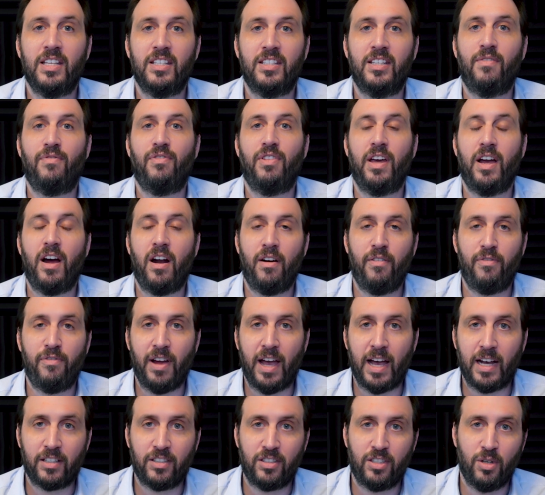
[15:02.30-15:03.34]
as if they are
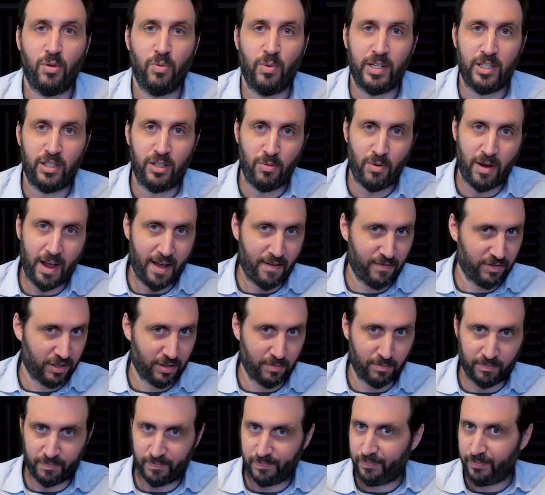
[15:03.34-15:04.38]
facts. So we do have
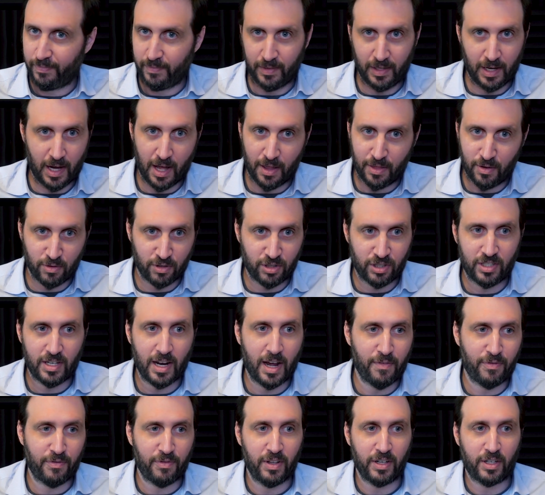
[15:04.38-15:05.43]
some other
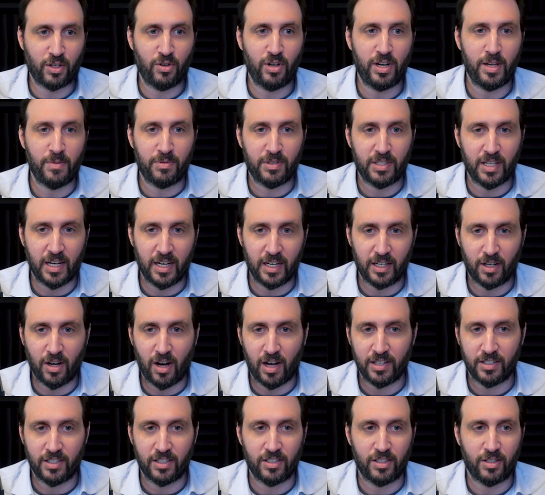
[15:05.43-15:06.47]
stuff that creeps in and
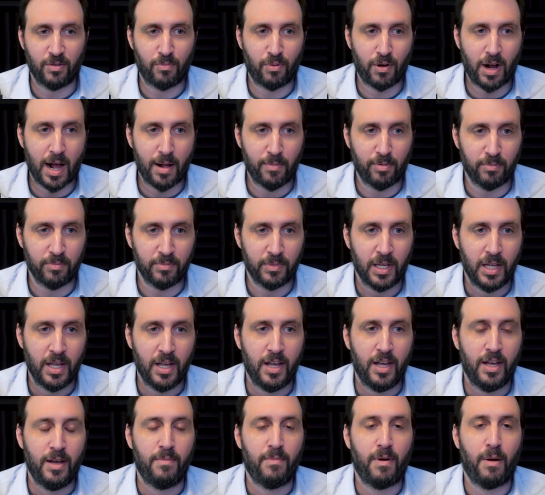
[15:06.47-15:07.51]
causes some problem.
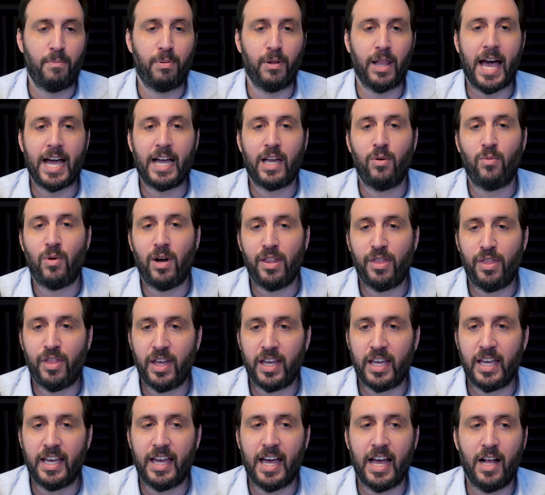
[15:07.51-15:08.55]
But black and white
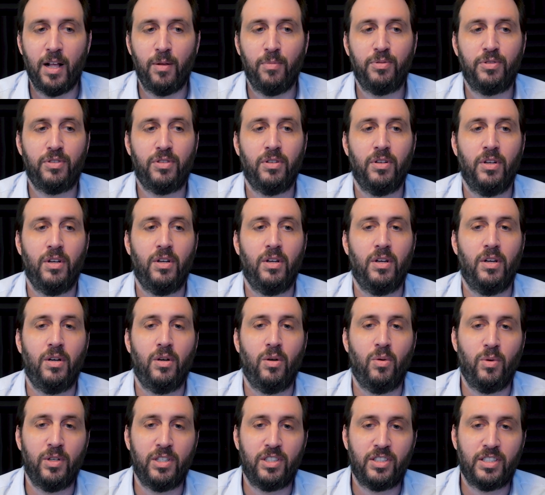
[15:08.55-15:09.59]
thinking helps
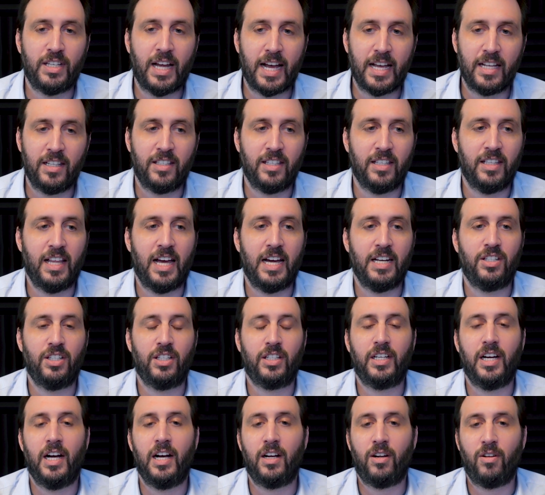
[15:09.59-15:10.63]
with science and
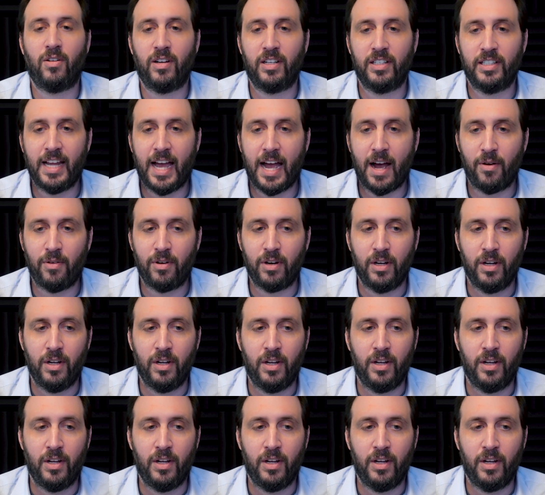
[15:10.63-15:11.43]
logic conquering doubt